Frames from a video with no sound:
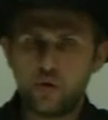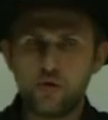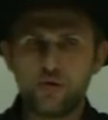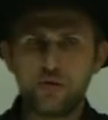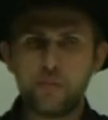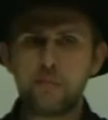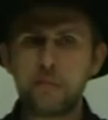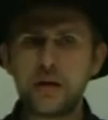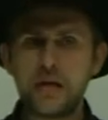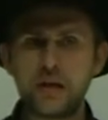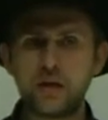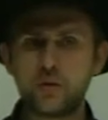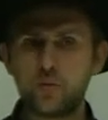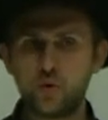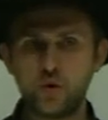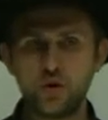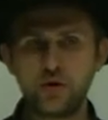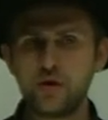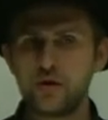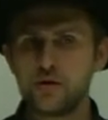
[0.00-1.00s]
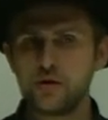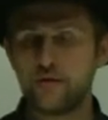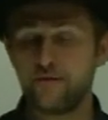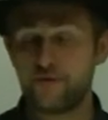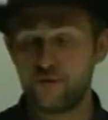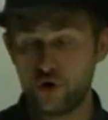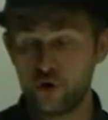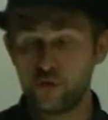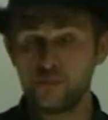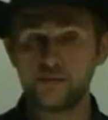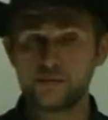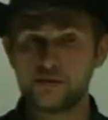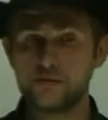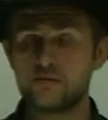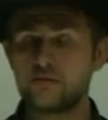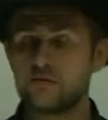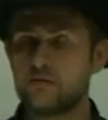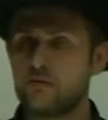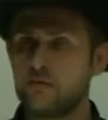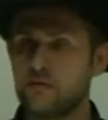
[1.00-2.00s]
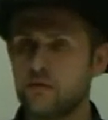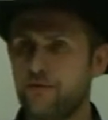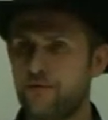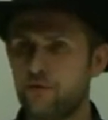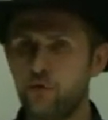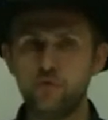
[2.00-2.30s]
Like all the meaning verbs,